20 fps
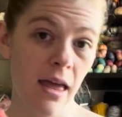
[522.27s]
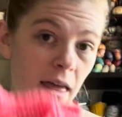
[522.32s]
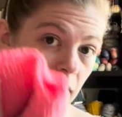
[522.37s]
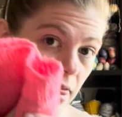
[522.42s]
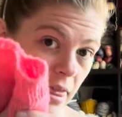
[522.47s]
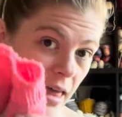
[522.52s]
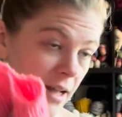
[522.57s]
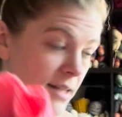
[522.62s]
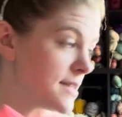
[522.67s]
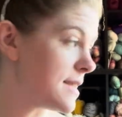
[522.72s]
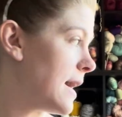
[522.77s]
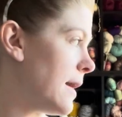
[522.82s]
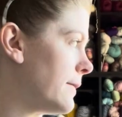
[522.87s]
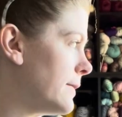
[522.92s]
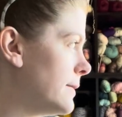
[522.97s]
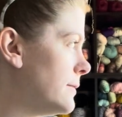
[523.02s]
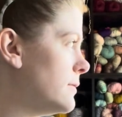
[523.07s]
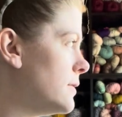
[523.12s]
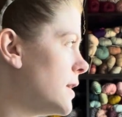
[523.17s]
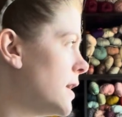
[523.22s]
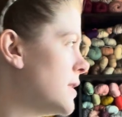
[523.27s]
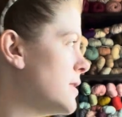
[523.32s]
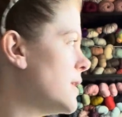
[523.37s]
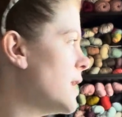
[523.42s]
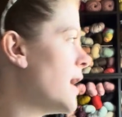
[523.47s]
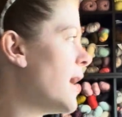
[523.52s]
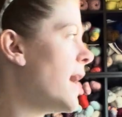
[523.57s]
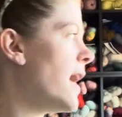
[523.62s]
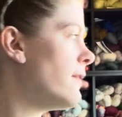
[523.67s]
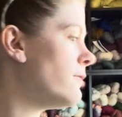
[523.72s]
that's that one. And then
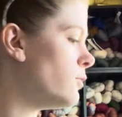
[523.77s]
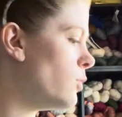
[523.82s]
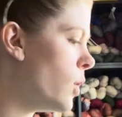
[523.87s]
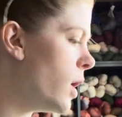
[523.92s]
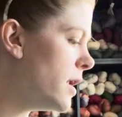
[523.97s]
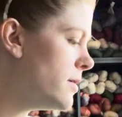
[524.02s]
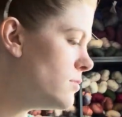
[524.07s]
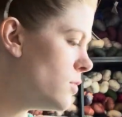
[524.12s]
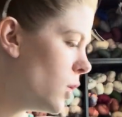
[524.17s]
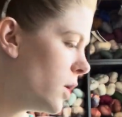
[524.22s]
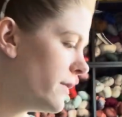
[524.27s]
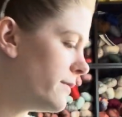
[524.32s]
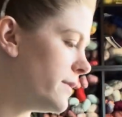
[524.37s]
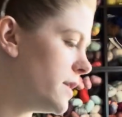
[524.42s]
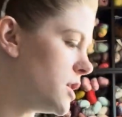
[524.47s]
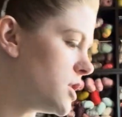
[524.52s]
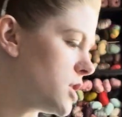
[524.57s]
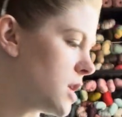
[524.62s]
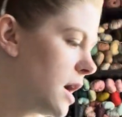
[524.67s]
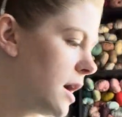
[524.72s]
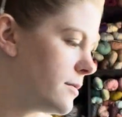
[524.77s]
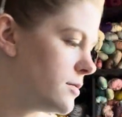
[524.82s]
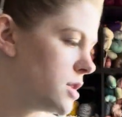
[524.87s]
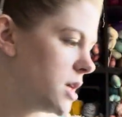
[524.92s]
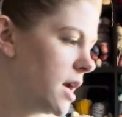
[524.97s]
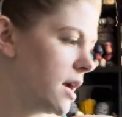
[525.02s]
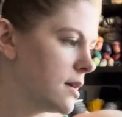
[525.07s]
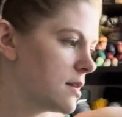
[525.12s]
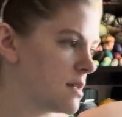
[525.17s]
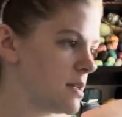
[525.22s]
I have one more finished
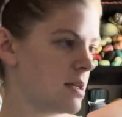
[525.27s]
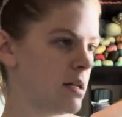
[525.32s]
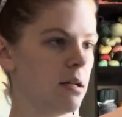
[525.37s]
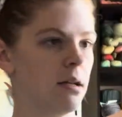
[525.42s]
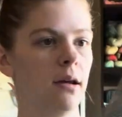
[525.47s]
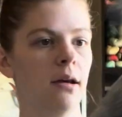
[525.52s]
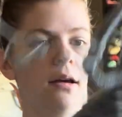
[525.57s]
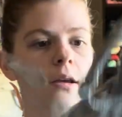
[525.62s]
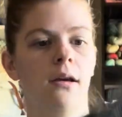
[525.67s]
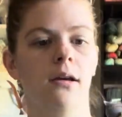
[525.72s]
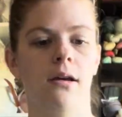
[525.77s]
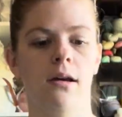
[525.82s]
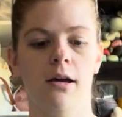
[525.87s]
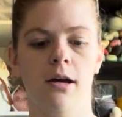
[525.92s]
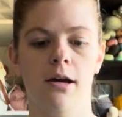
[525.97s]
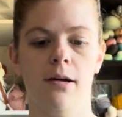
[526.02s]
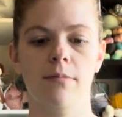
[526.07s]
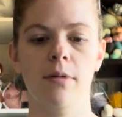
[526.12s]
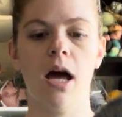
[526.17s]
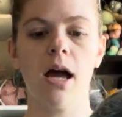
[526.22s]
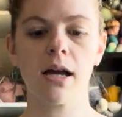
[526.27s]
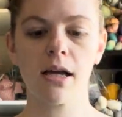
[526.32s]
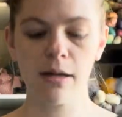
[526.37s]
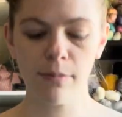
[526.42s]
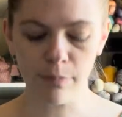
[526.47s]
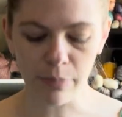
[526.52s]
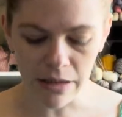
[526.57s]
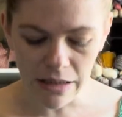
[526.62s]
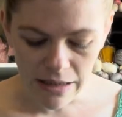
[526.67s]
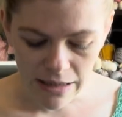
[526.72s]
object. Not
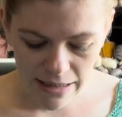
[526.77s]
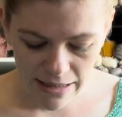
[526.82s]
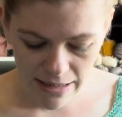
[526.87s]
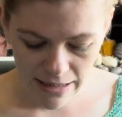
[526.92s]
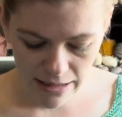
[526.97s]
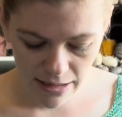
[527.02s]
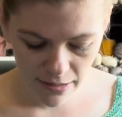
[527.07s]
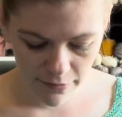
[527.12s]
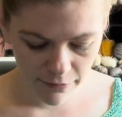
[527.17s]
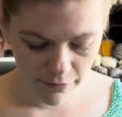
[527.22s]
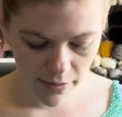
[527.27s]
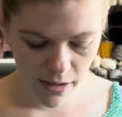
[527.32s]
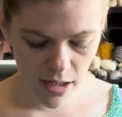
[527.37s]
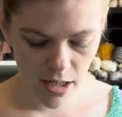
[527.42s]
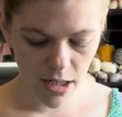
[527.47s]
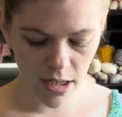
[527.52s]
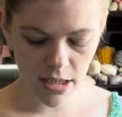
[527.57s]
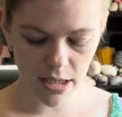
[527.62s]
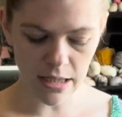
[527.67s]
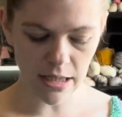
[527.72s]
completely finished,